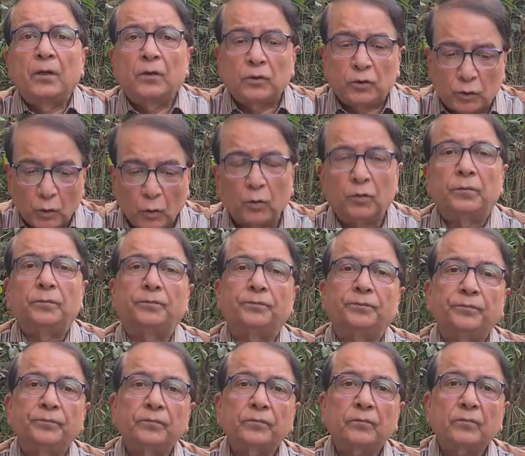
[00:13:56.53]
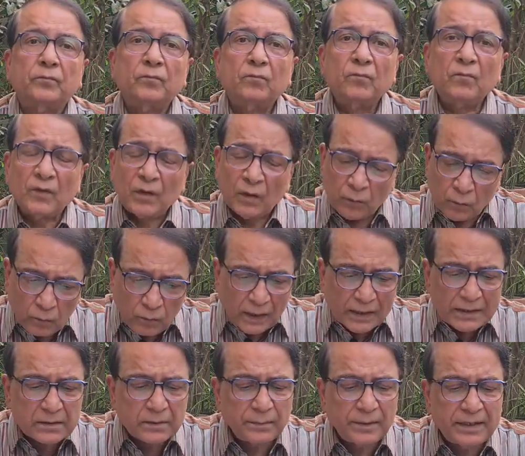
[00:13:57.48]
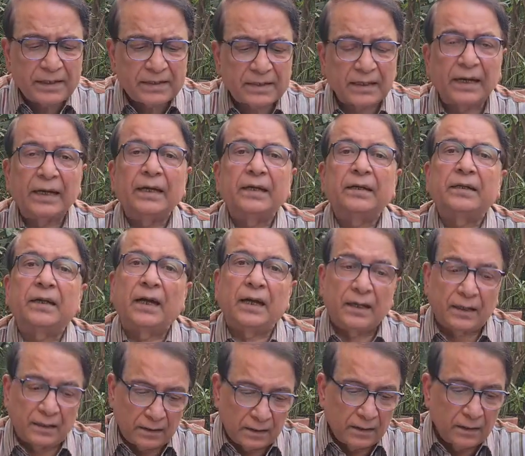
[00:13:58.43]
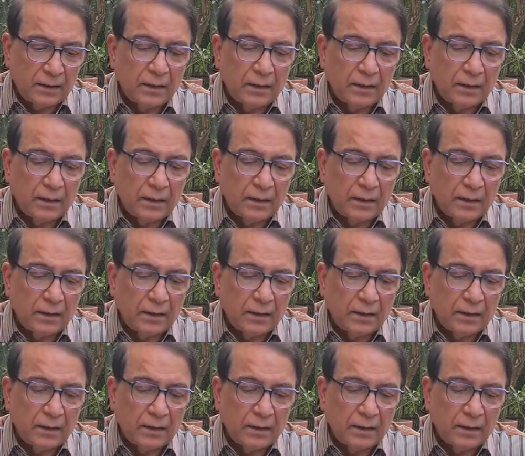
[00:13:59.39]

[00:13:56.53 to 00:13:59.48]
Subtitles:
So, once we signed that,